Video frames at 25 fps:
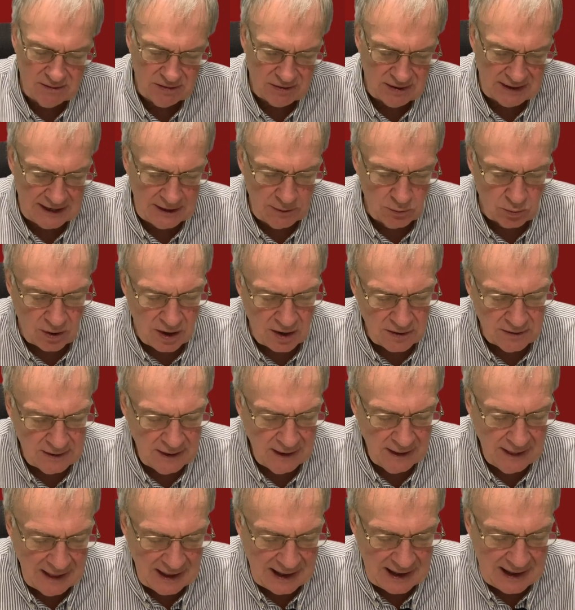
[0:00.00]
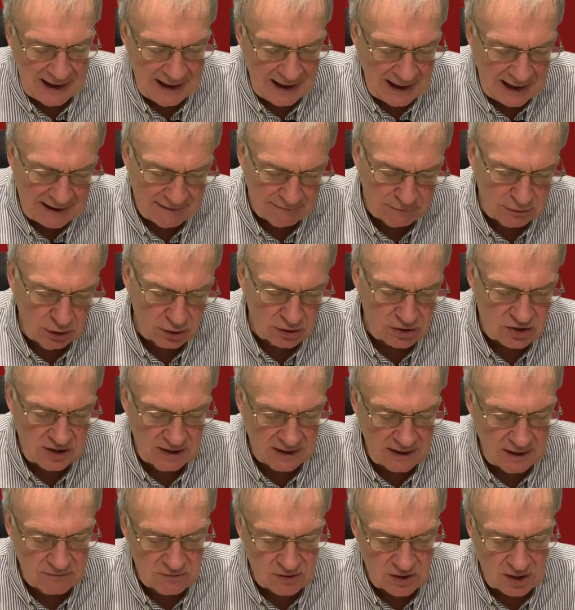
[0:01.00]
3-1. And I've looked at
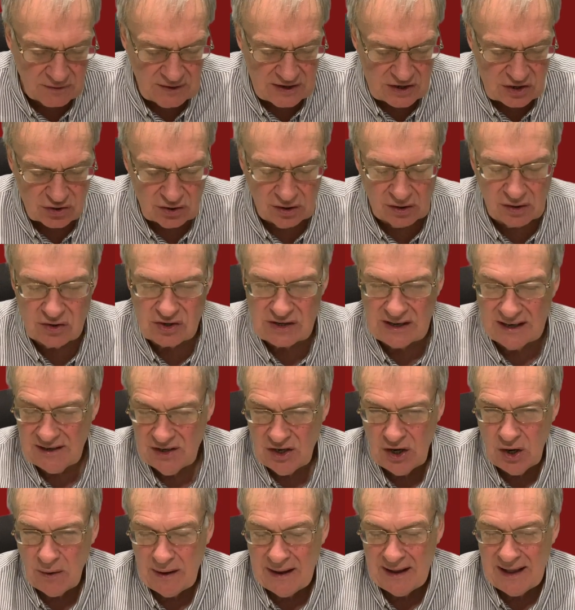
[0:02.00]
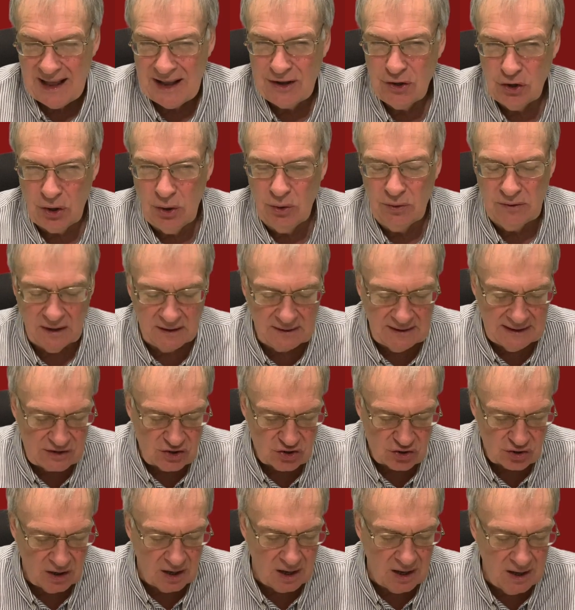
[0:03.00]
the results, and I knew that they'd
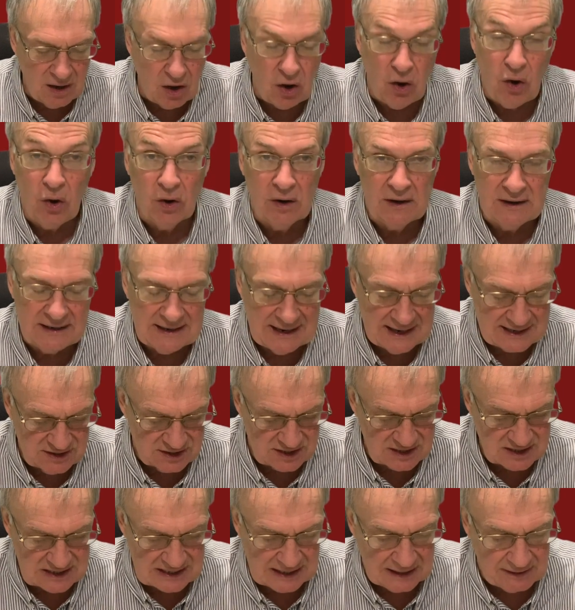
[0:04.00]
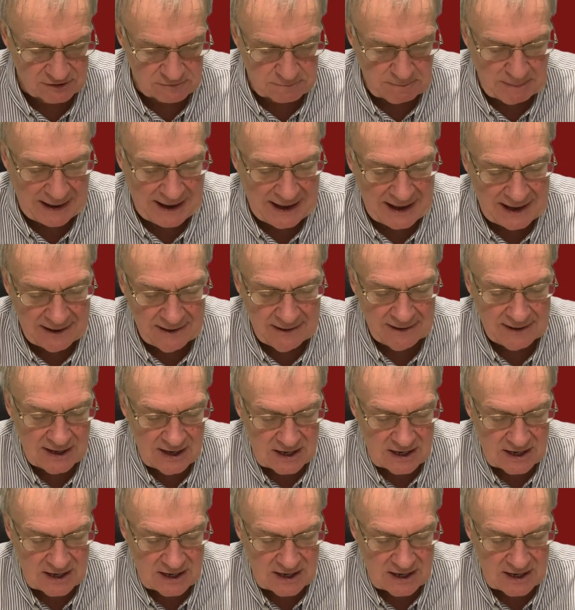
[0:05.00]
organised themselves better.